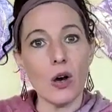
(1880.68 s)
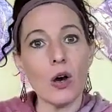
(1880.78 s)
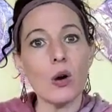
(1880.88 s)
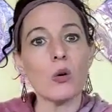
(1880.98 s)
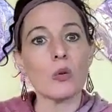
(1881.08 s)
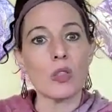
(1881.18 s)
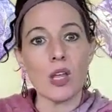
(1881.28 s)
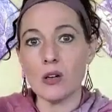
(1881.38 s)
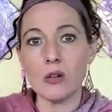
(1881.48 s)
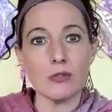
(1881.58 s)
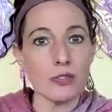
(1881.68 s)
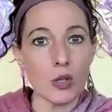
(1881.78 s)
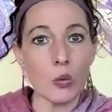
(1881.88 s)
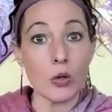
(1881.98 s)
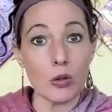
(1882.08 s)
Oh, they don't
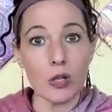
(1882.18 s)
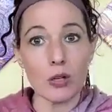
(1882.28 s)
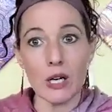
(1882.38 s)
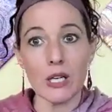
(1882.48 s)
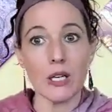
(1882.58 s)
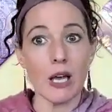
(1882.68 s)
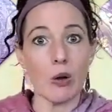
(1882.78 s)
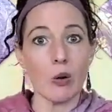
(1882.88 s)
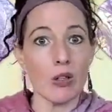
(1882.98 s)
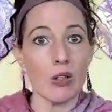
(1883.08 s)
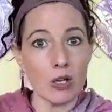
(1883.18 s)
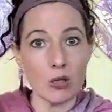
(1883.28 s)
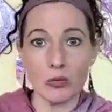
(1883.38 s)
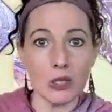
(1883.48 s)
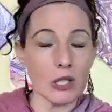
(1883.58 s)
feel worthy right now, and they're
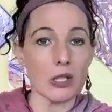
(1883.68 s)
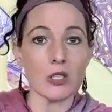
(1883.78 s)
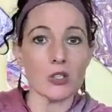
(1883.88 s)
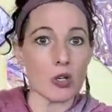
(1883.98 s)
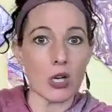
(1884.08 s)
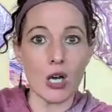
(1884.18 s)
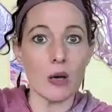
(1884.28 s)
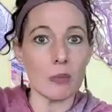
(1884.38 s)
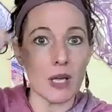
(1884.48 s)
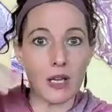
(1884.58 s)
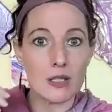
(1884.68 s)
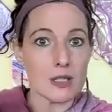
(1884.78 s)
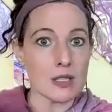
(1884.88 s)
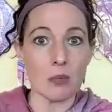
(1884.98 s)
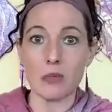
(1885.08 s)
really strung up, and
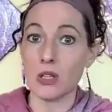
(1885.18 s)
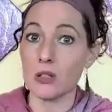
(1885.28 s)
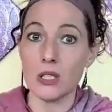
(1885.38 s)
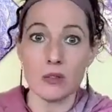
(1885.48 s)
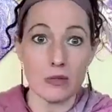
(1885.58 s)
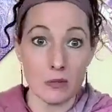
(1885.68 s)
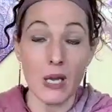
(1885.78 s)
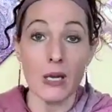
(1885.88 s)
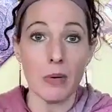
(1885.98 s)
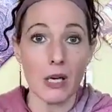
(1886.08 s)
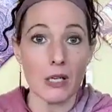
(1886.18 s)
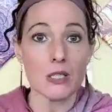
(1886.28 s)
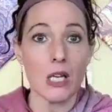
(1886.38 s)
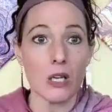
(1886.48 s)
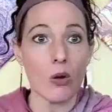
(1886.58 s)
they're in pain body
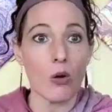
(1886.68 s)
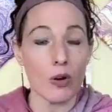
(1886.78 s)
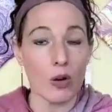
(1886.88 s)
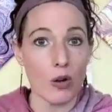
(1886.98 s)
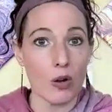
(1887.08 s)
takeover.